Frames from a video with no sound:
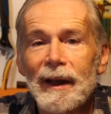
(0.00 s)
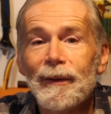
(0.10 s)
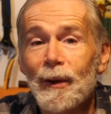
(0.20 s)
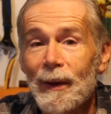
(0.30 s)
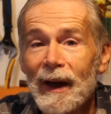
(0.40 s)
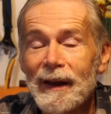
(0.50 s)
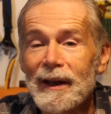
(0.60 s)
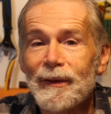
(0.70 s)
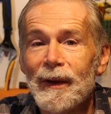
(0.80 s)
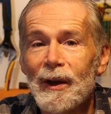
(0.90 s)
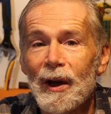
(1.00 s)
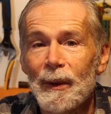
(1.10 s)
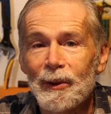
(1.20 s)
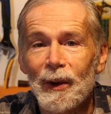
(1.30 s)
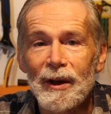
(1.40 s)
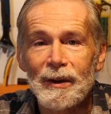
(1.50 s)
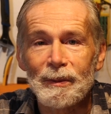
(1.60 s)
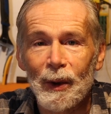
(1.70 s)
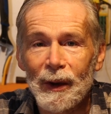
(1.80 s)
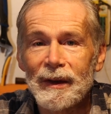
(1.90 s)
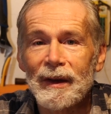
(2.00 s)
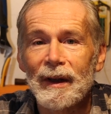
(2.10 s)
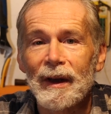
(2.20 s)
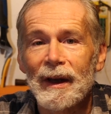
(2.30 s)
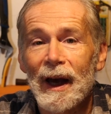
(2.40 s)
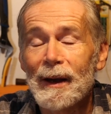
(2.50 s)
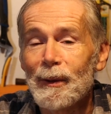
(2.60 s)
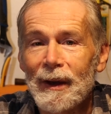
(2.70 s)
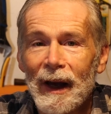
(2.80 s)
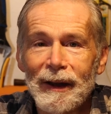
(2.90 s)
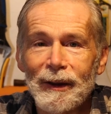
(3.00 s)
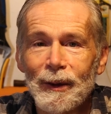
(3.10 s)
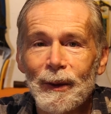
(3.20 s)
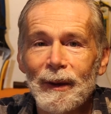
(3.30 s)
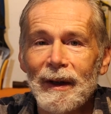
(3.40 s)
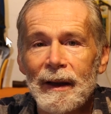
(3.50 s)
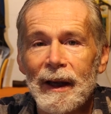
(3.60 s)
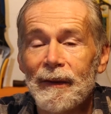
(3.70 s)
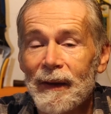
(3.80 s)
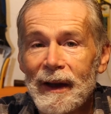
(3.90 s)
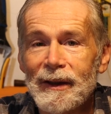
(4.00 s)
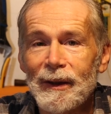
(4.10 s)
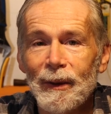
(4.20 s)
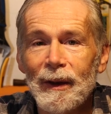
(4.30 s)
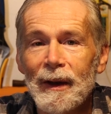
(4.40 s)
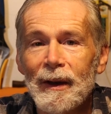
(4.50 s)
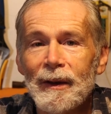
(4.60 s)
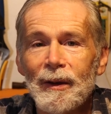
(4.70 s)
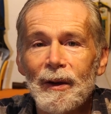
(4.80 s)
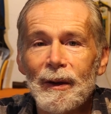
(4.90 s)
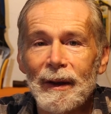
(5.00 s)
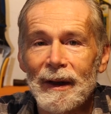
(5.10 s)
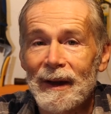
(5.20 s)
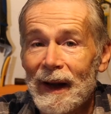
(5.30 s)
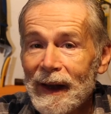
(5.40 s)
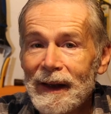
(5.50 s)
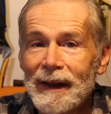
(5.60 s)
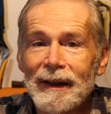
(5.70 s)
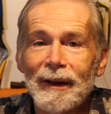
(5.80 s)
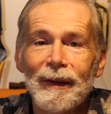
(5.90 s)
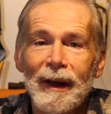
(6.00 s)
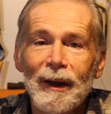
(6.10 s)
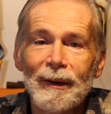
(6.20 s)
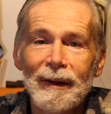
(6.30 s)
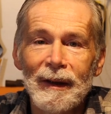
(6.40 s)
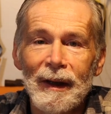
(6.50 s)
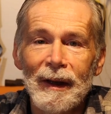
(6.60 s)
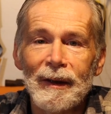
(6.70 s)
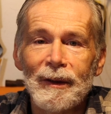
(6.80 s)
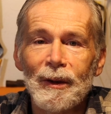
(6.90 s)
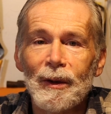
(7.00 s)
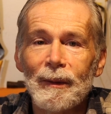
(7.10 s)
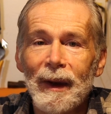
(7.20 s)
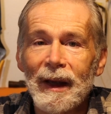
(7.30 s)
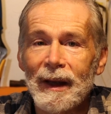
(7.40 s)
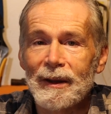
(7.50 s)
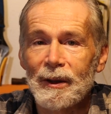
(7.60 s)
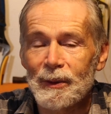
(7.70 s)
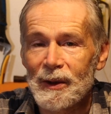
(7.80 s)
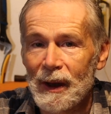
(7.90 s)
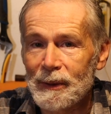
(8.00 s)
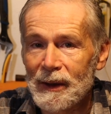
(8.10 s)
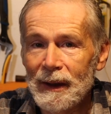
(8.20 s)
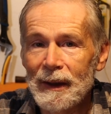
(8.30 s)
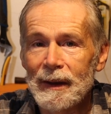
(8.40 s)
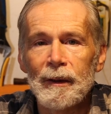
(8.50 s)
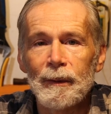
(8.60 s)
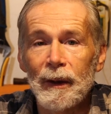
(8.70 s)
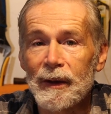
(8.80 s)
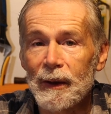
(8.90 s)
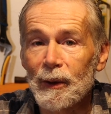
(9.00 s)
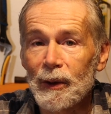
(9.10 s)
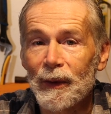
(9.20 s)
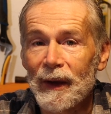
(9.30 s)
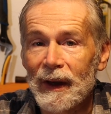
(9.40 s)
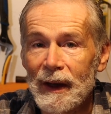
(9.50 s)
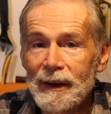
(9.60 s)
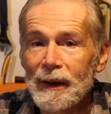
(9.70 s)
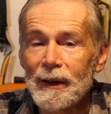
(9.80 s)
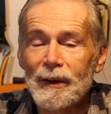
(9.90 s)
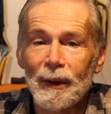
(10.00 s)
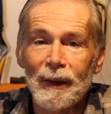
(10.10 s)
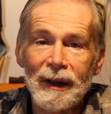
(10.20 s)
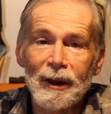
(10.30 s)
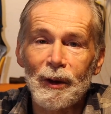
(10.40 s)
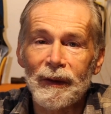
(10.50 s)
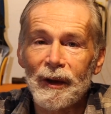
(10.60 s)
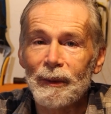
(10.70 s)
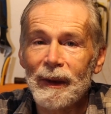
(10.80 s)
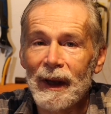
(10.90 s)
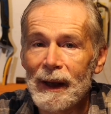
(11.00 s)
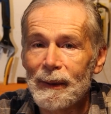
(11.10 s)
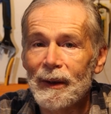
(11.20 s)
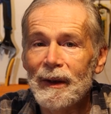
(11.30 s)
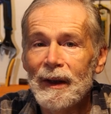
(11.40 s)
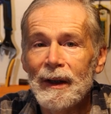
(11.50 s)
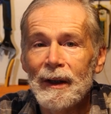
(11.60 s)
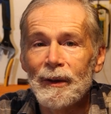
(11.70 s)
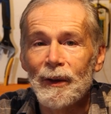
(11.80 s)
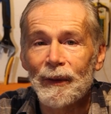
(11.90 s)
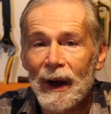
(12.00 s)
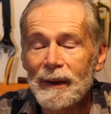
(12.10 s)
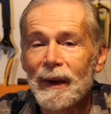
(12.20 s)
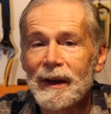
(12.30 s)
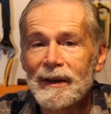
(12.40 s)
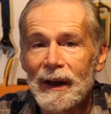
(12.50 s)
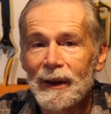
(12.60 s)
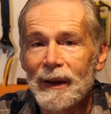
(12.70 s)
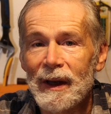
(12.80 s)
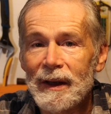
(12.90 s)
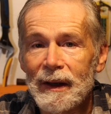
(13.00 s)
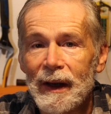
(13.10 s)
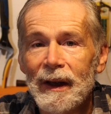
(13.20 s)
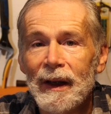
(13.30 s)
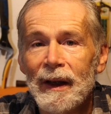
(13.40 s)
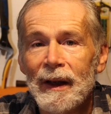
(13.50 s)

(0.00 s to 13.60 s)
If you like this video up to this point, I would like to invite you to like the video, to make a subscription with a notification, so that you will be able to find my channel easily